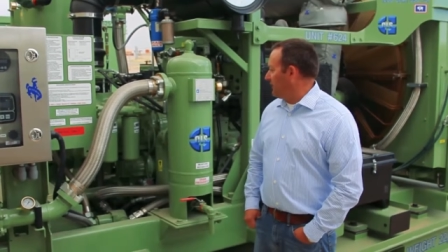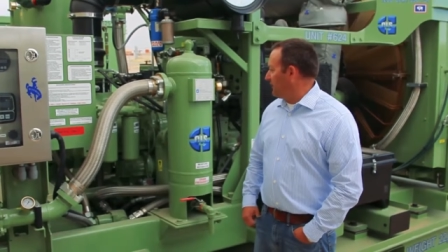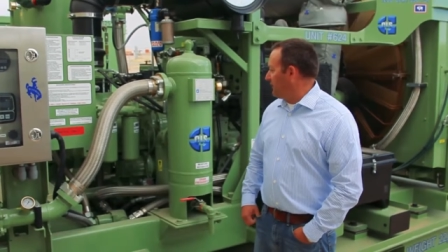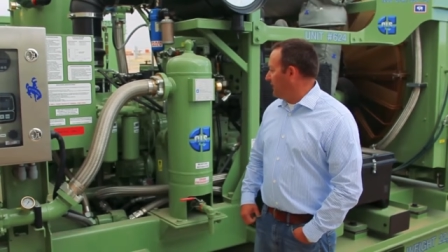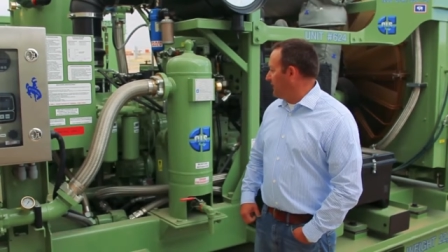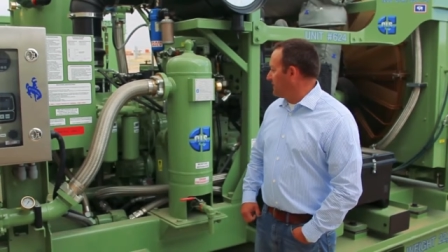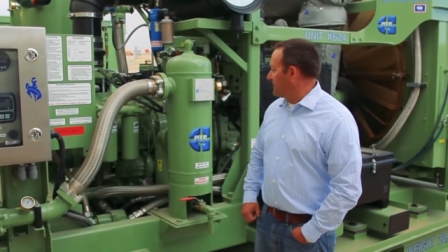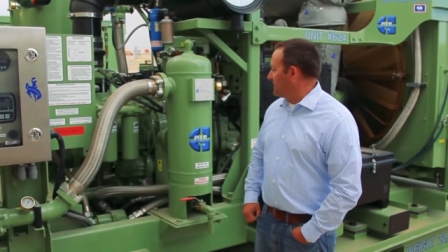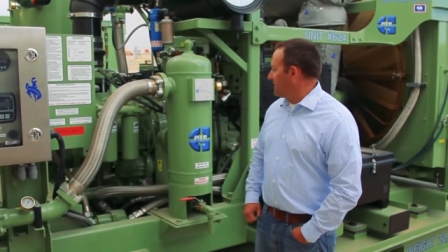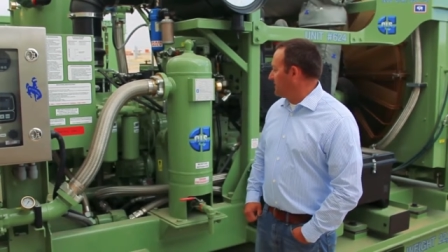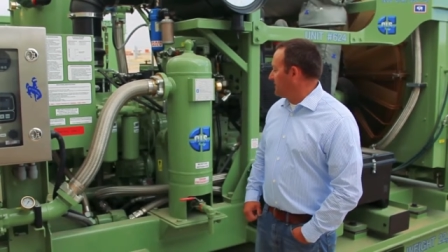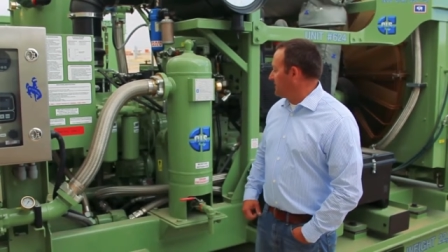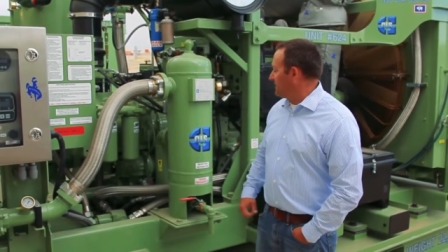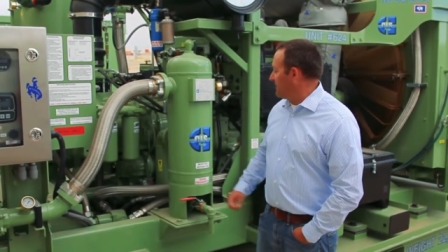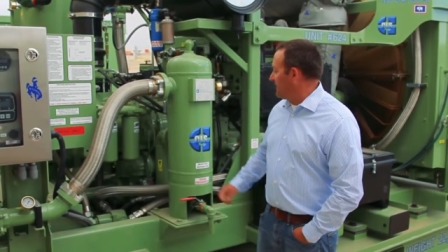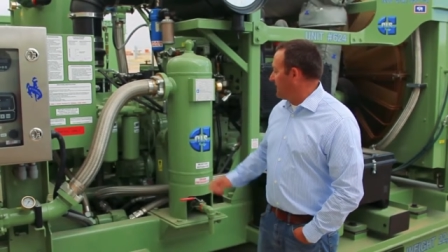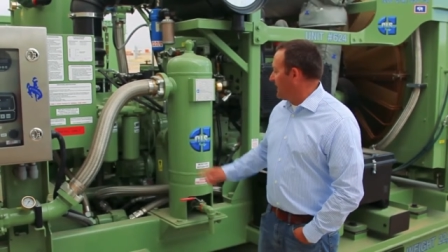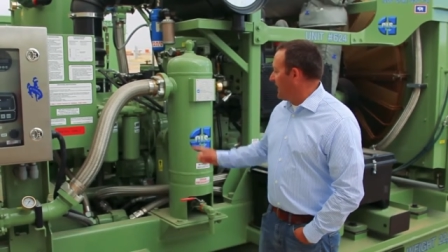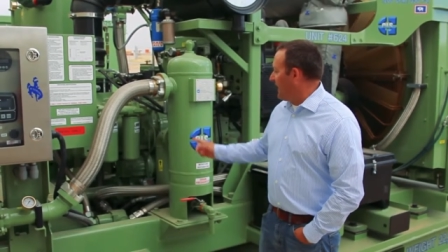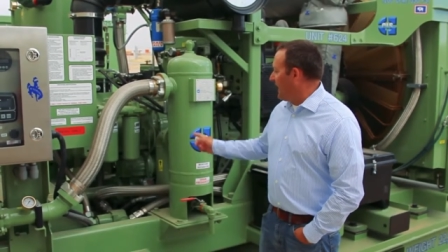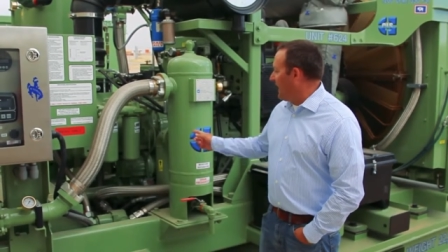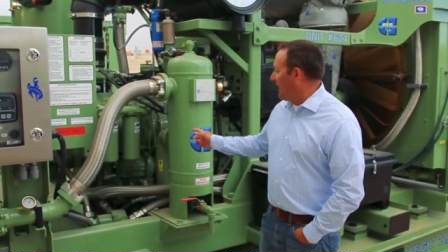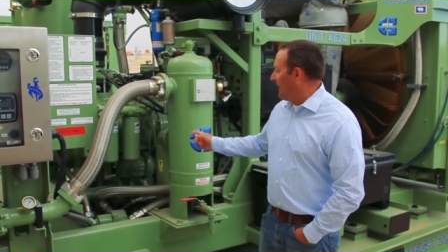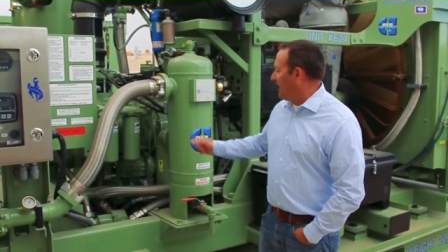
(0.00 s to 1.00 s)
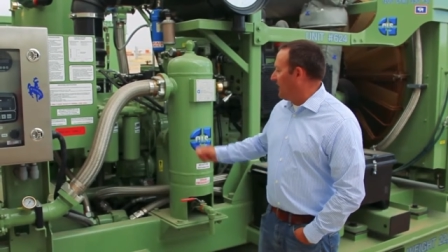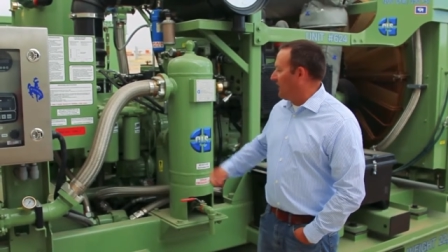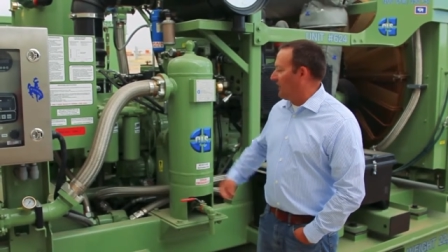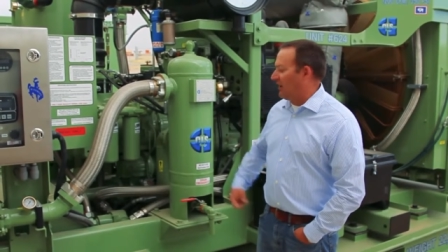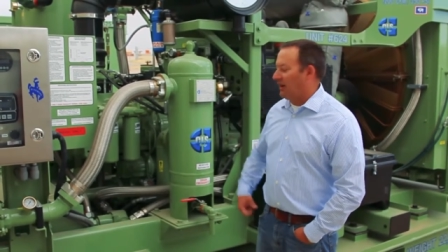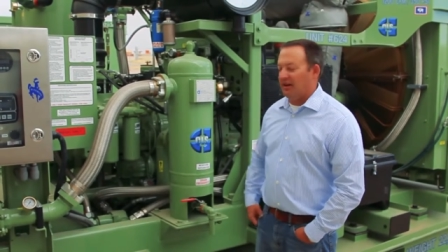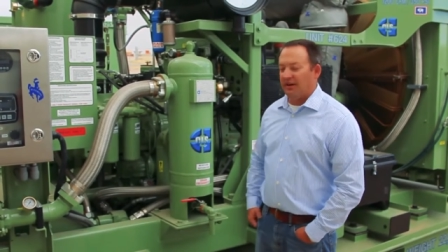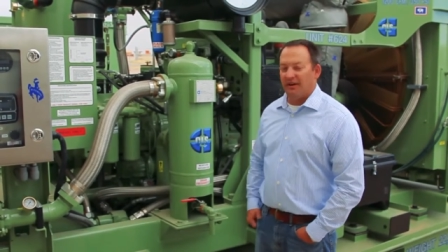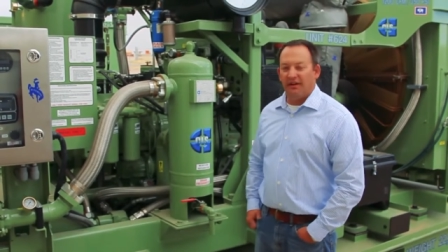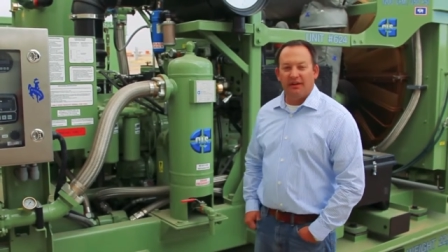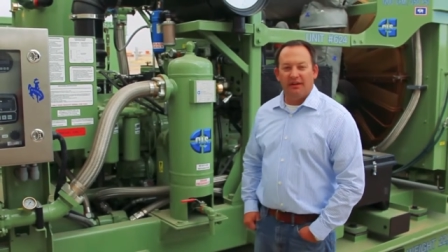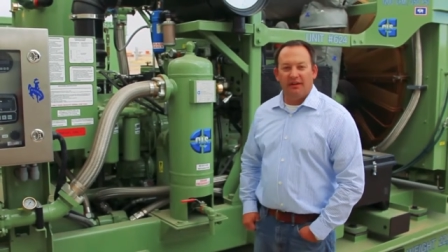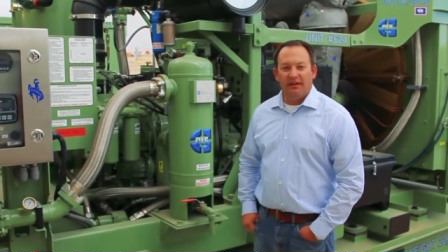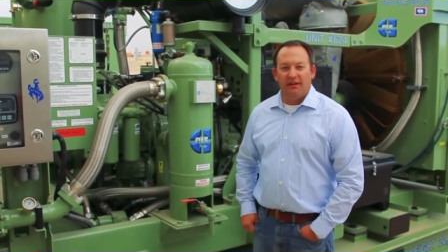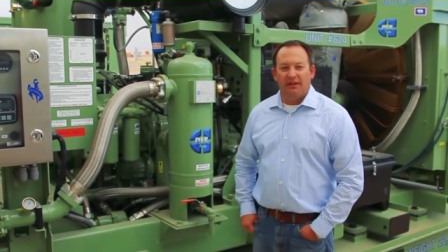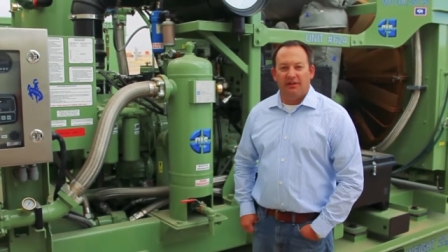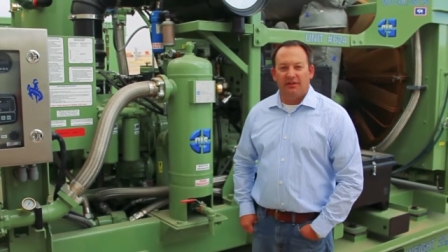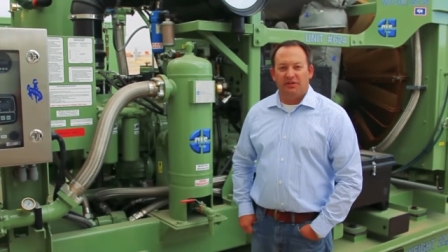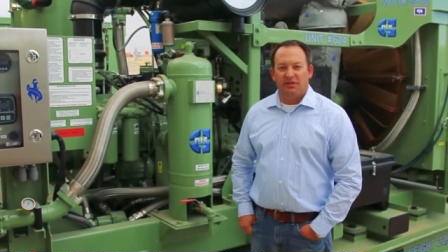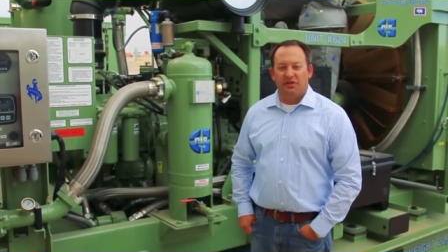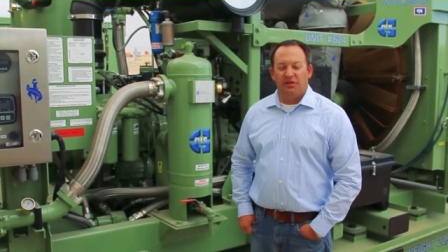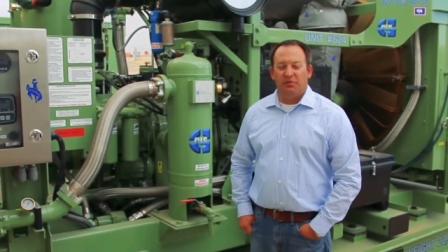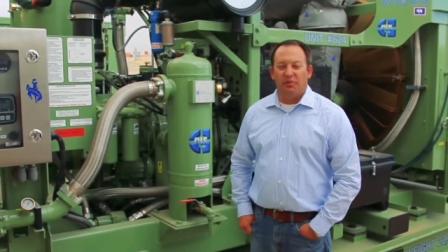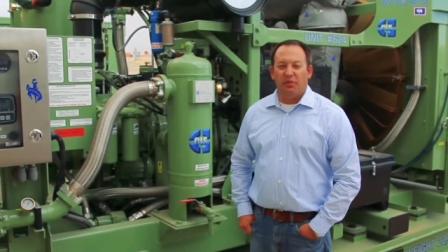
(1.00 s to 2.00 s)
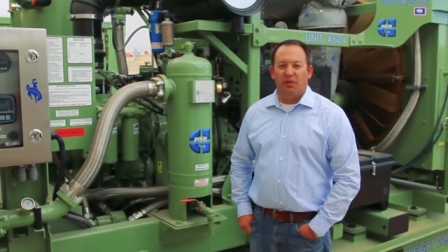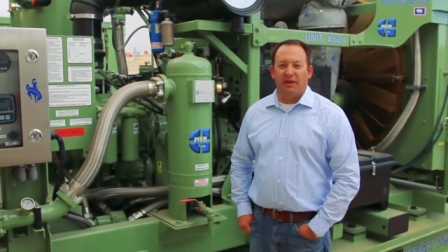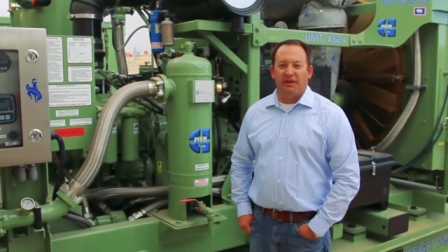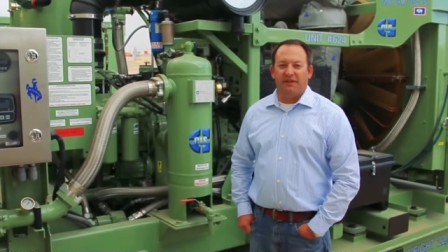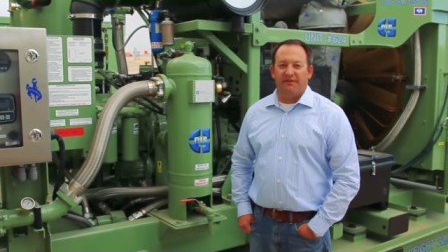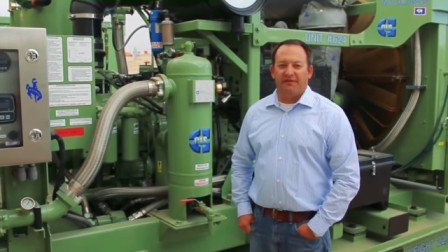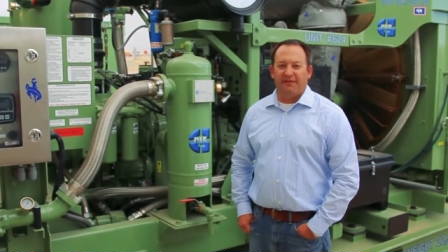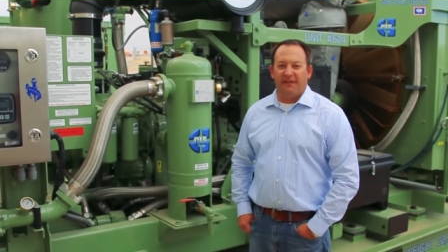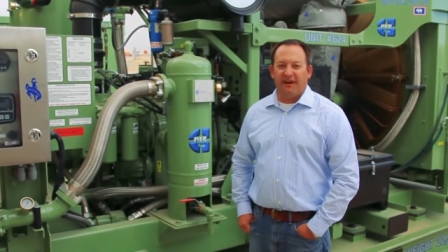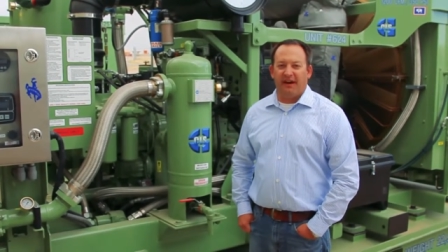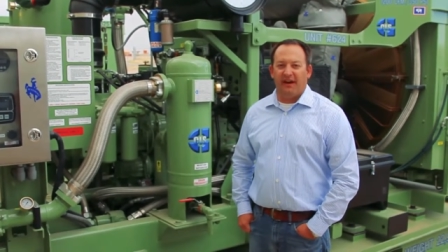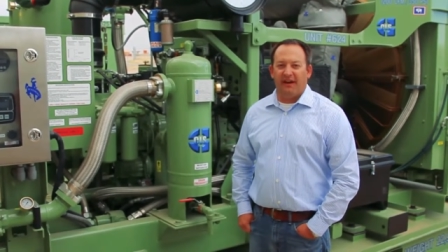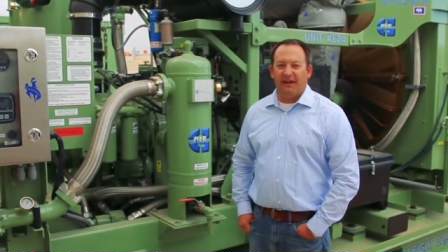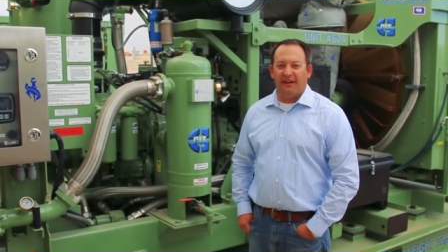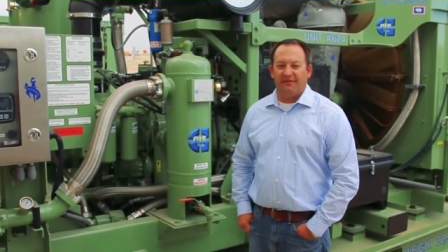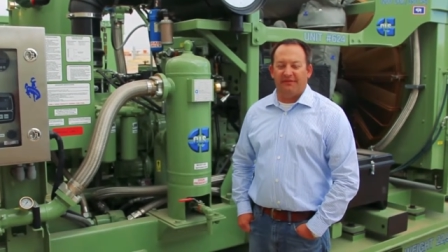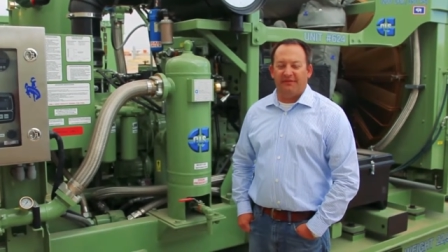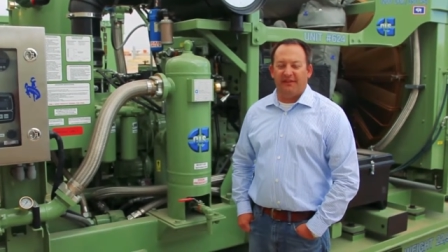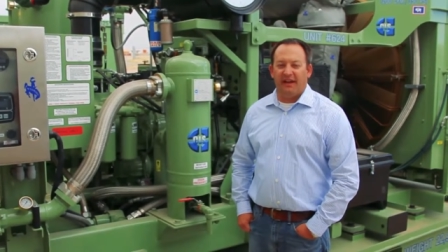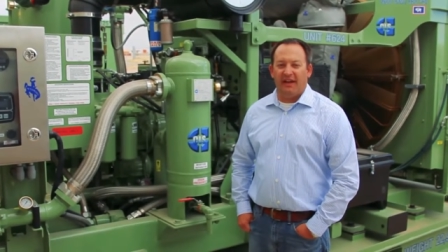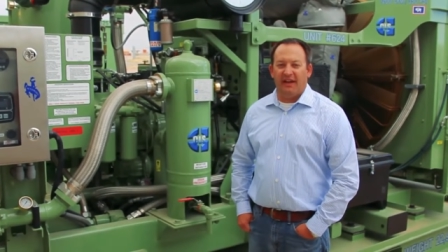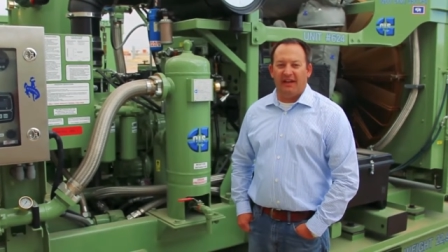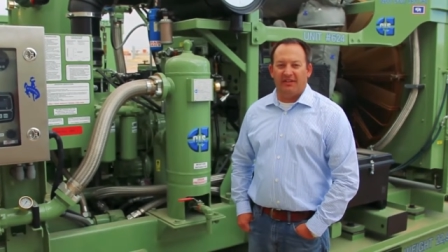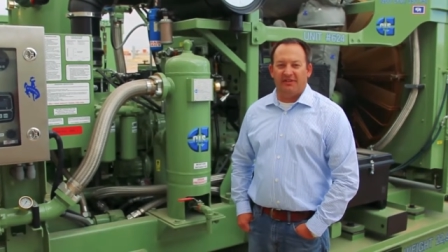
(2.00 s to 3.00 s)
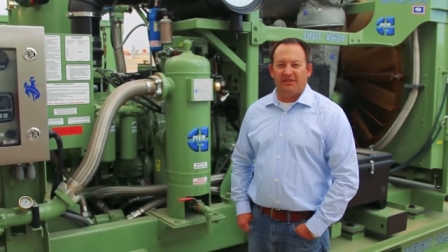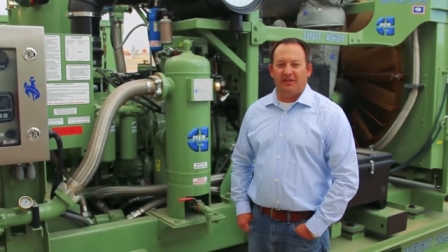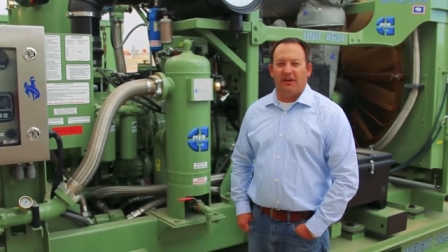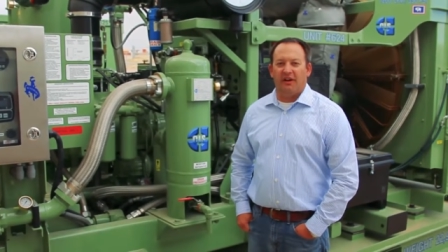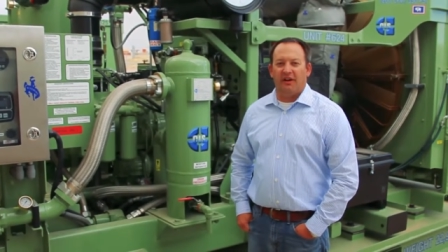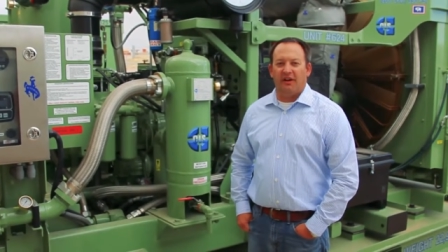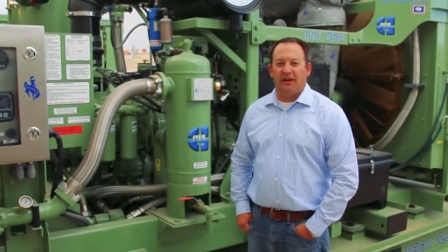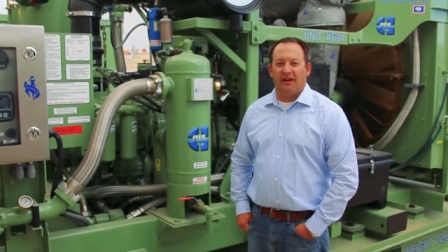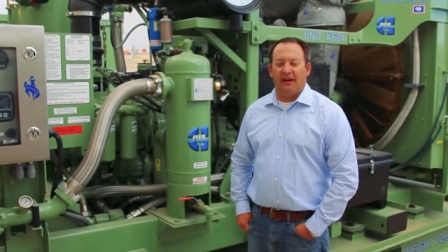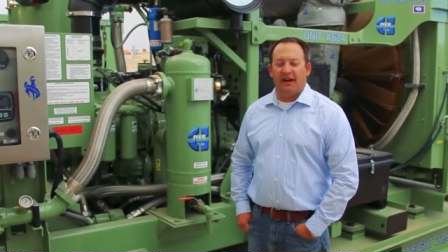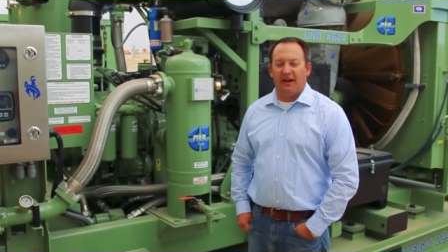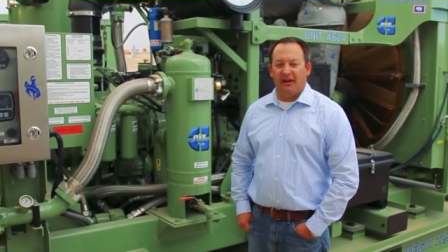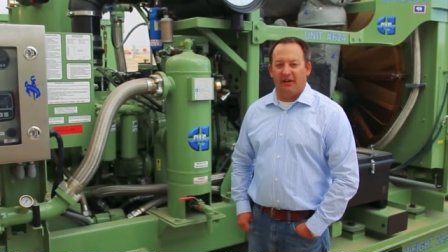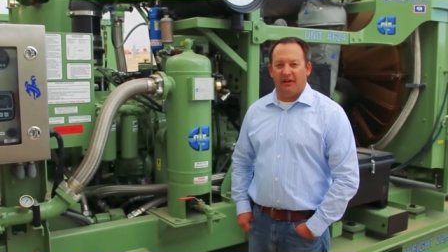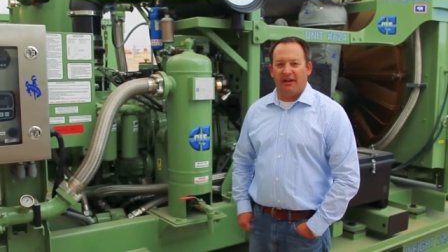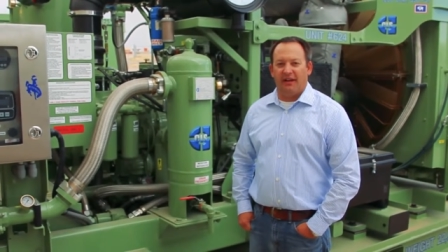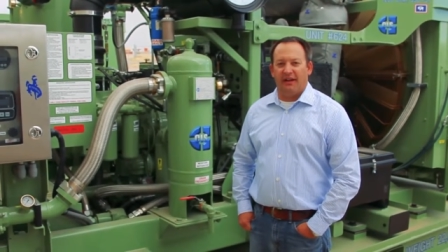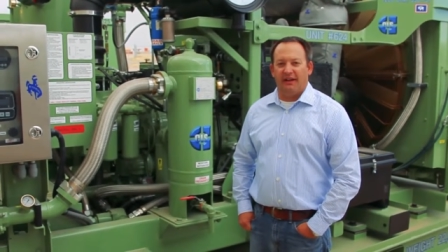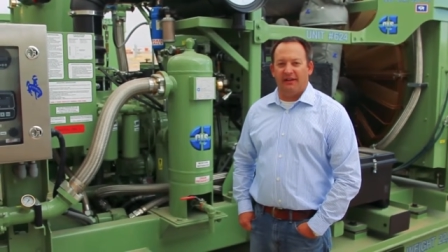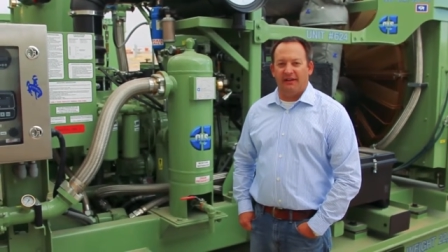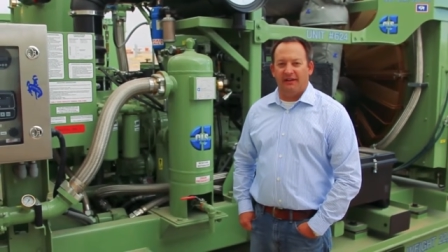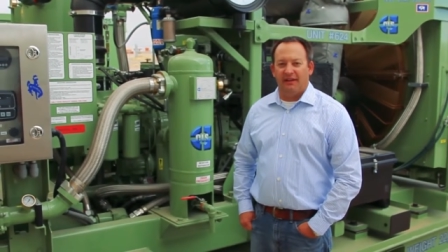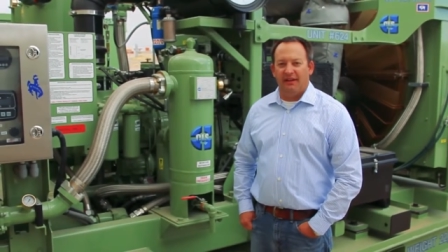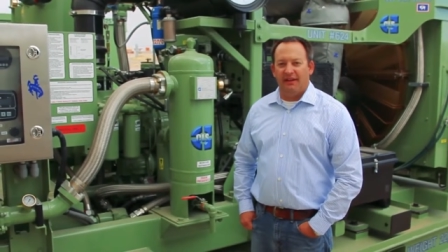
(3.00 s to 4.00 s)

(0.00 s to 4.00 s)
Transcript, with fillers: features the IR 2.5 HR air end.